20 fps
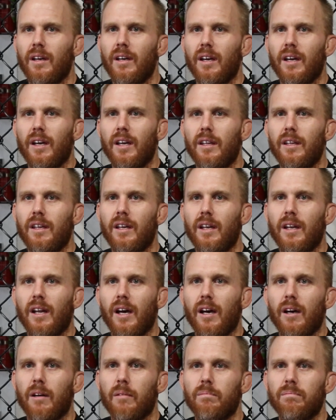And then,
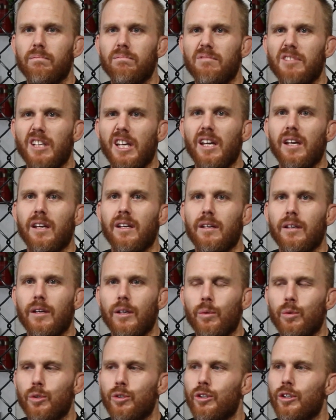it
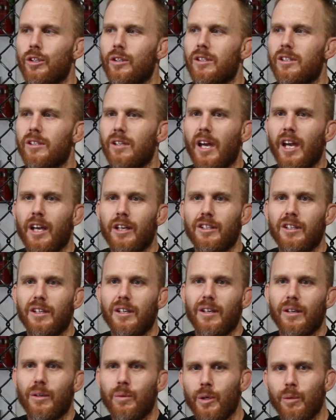was good to actually
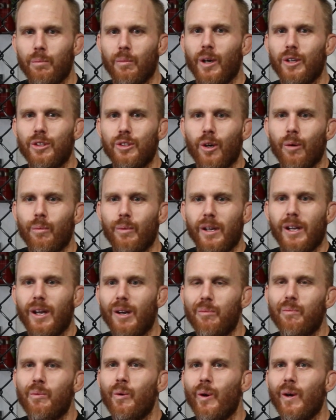quit my job at that
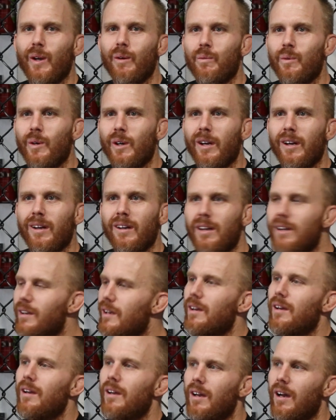point where
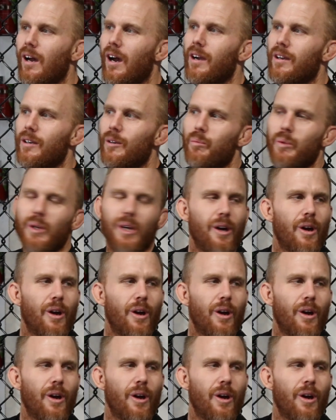I could be at